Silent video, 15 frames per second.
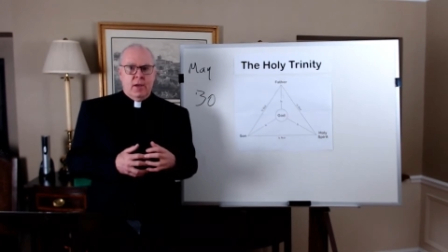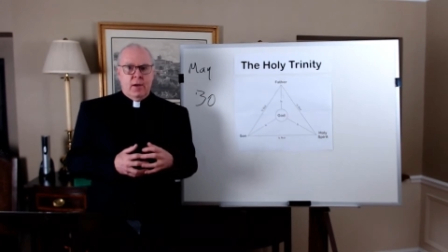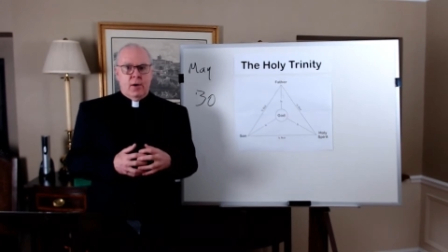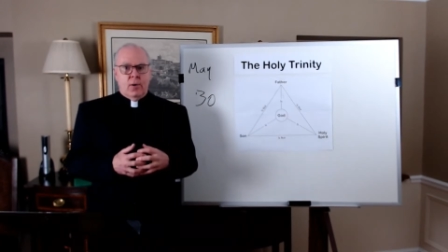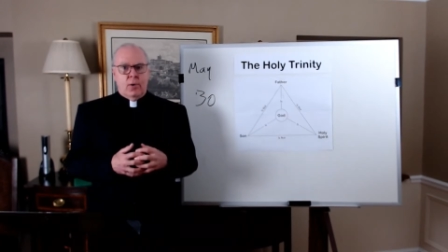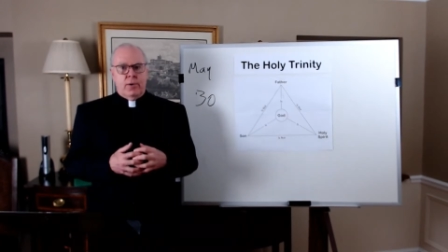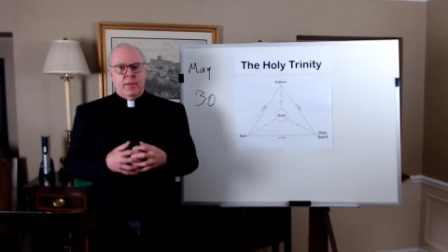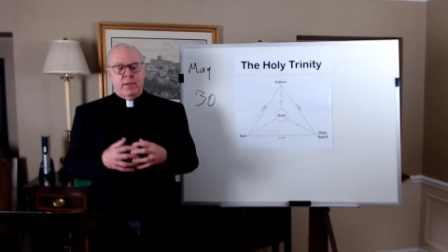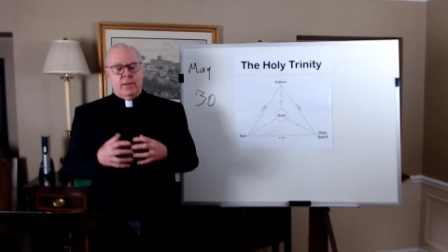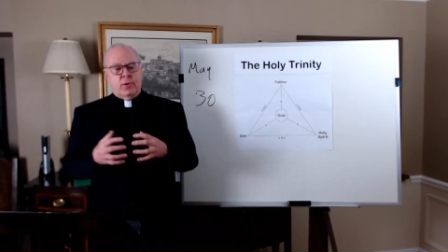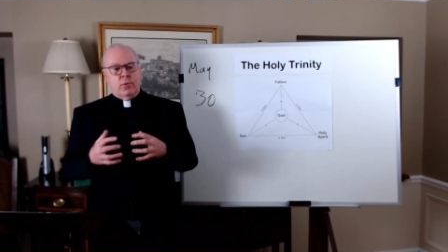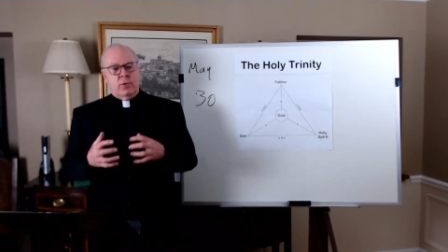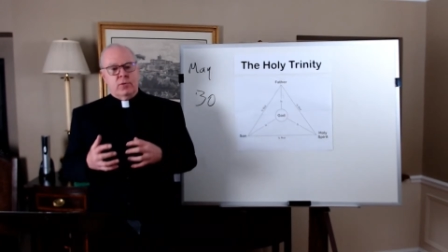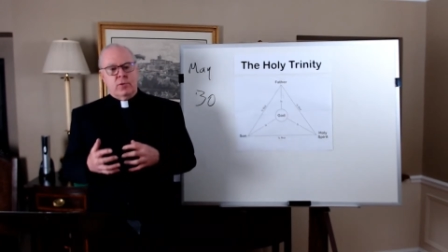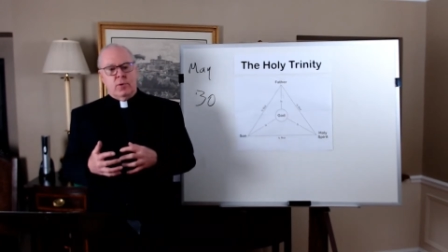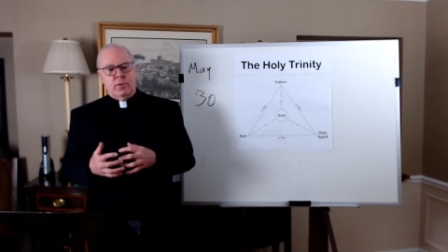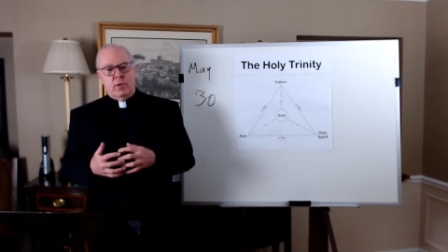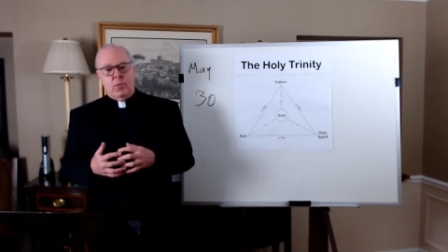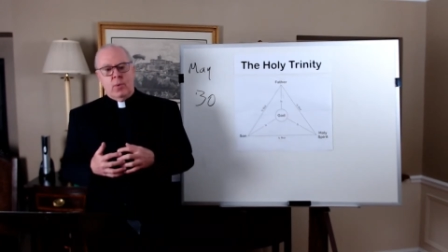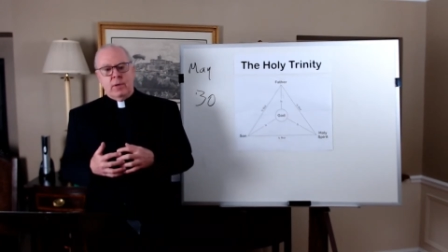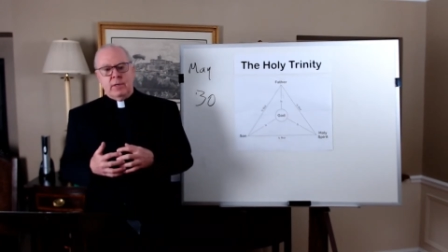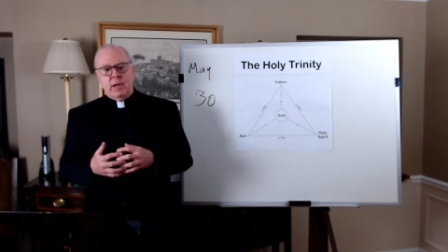or that there is only
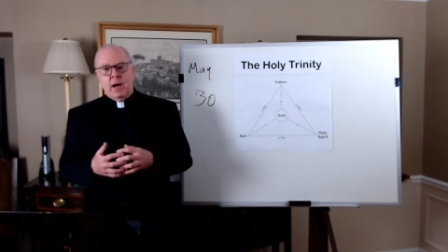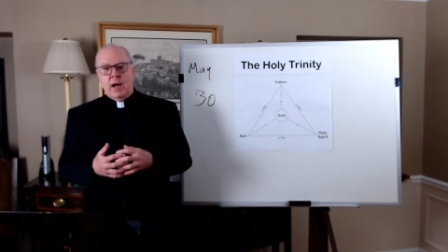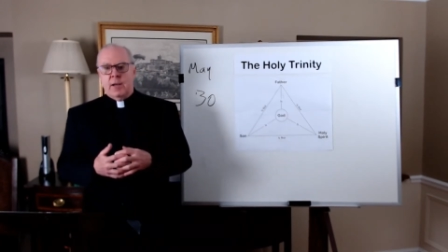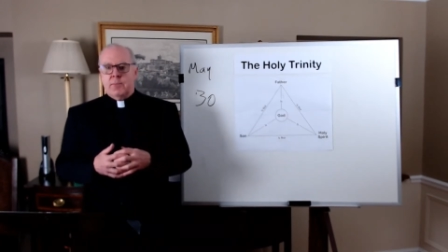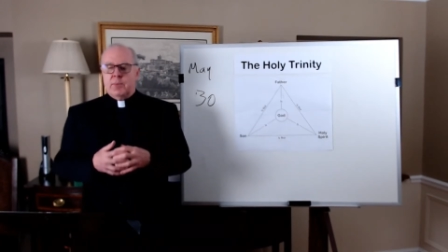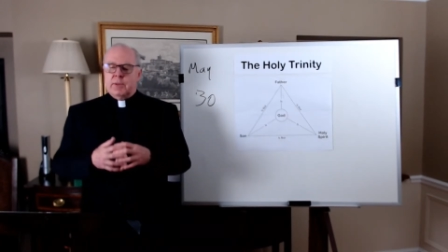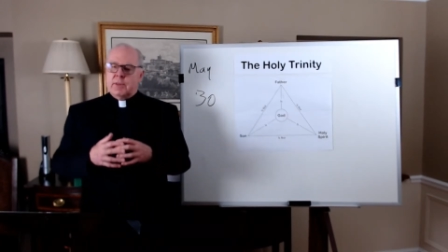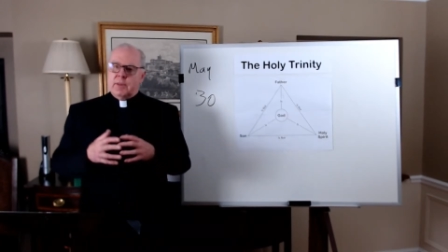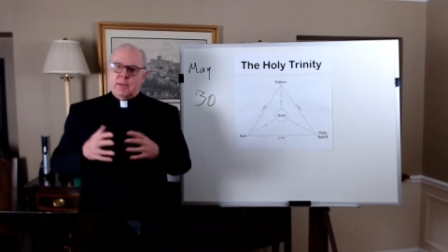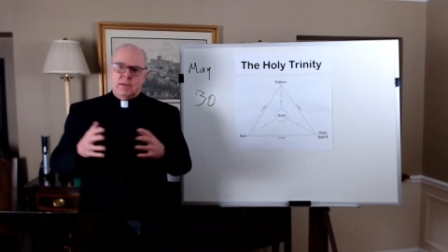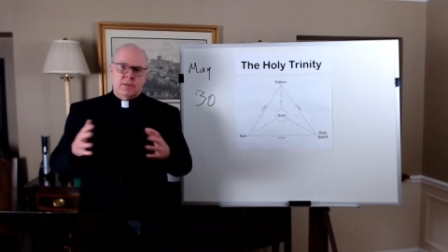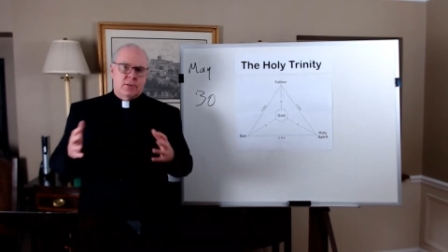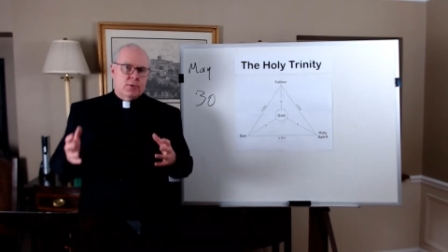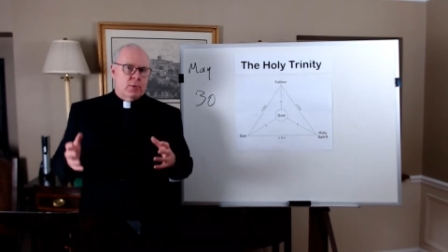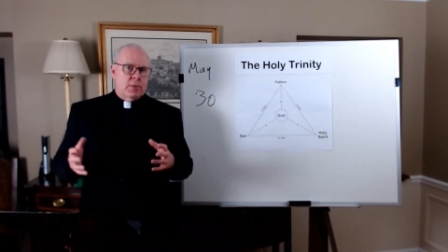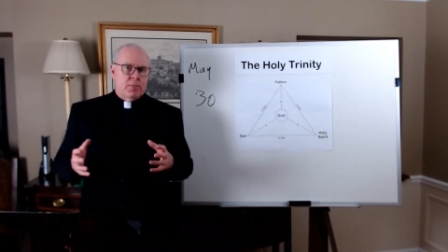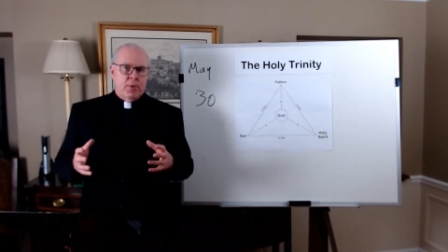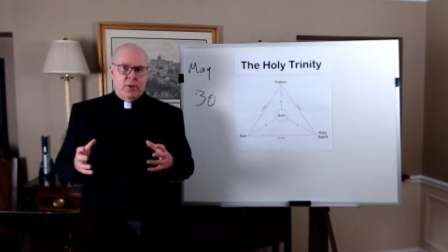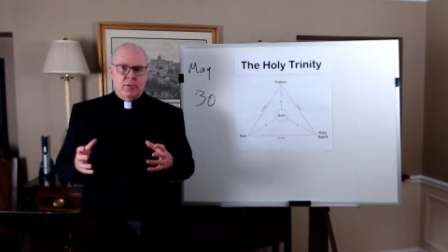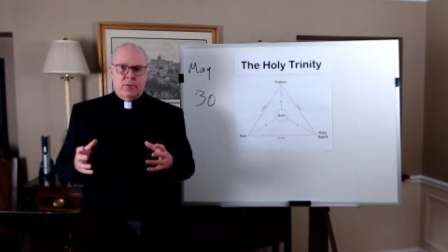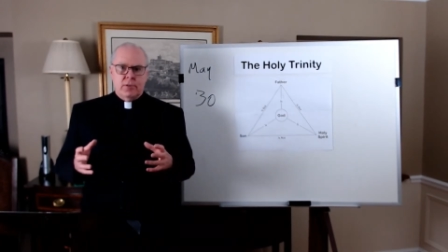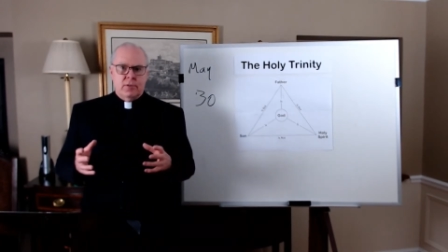one God, but these three
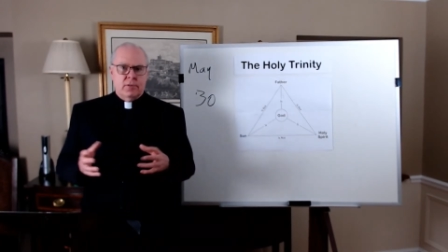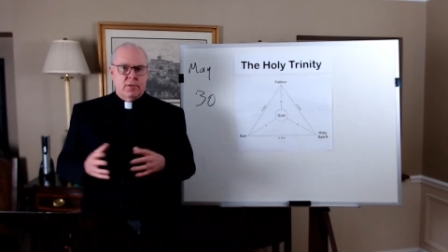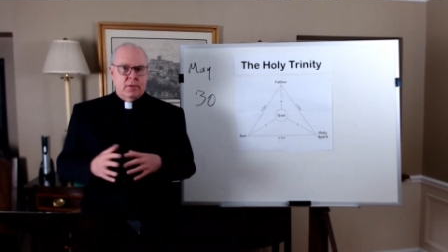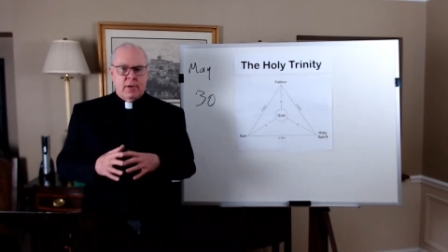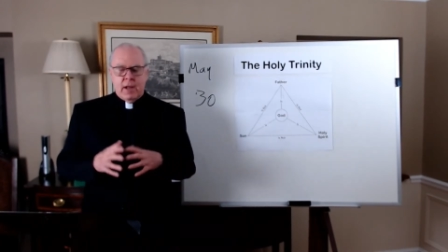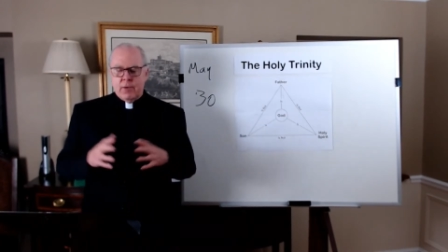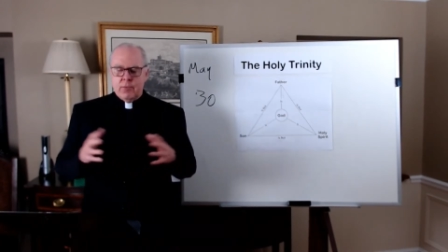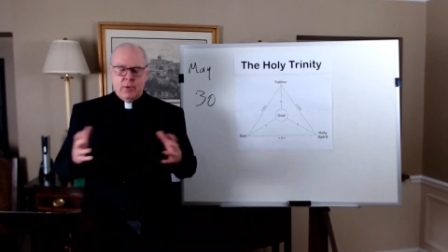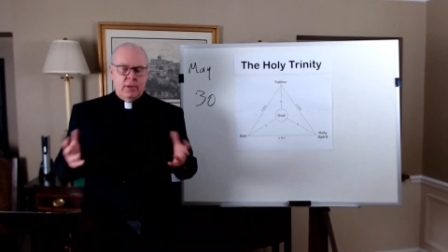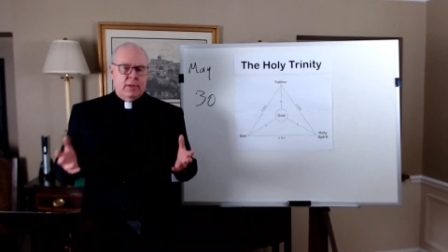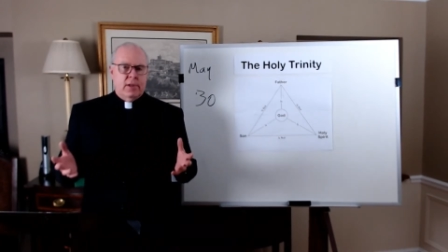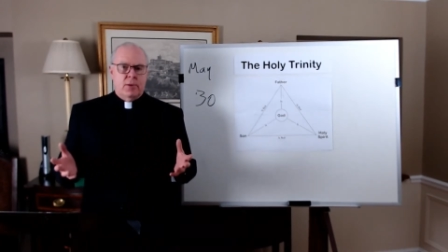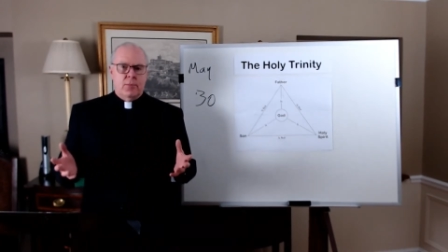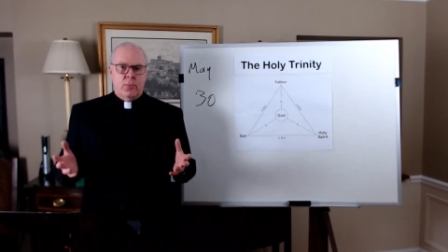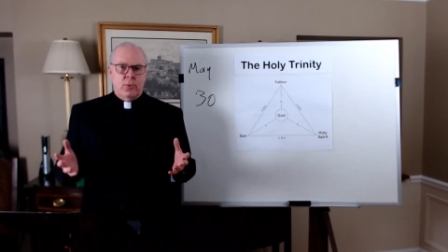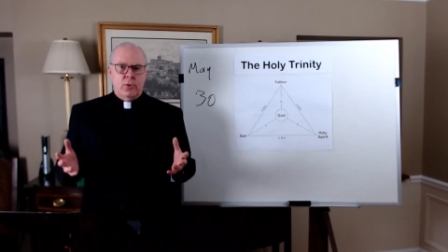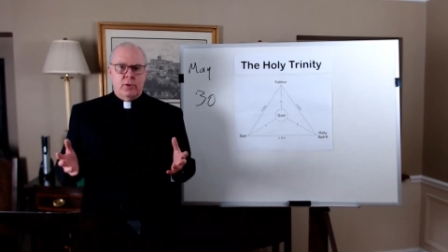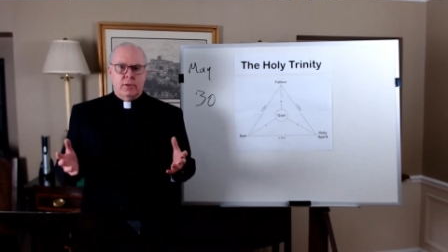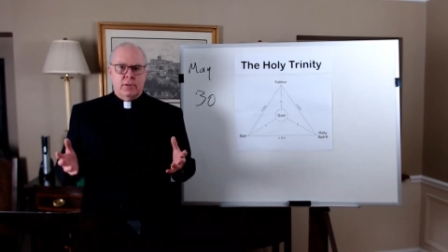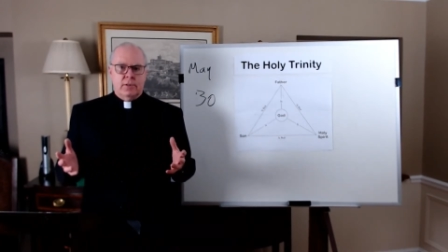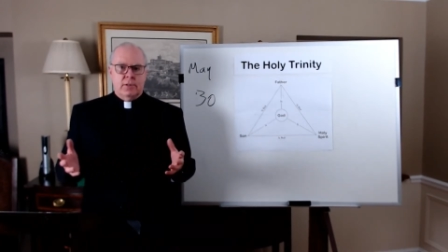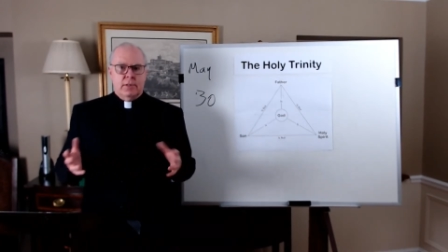persons are not really
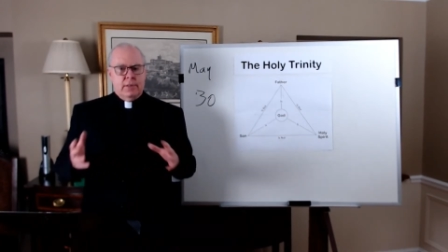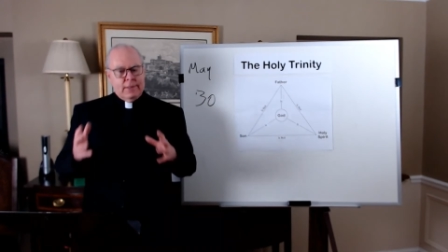important.